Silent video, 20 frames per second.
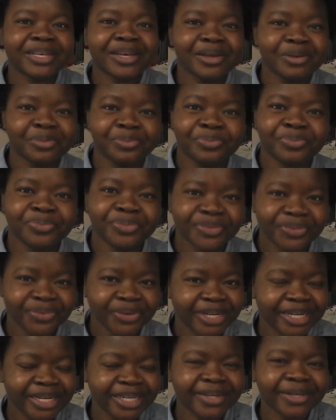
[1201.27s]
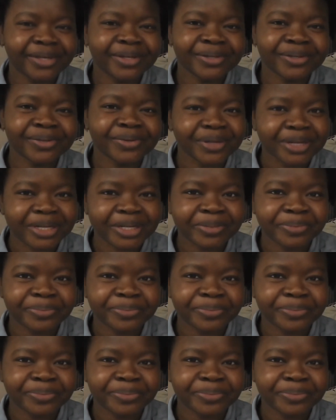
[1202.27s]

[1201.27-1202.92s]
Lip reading: I'm really hungry,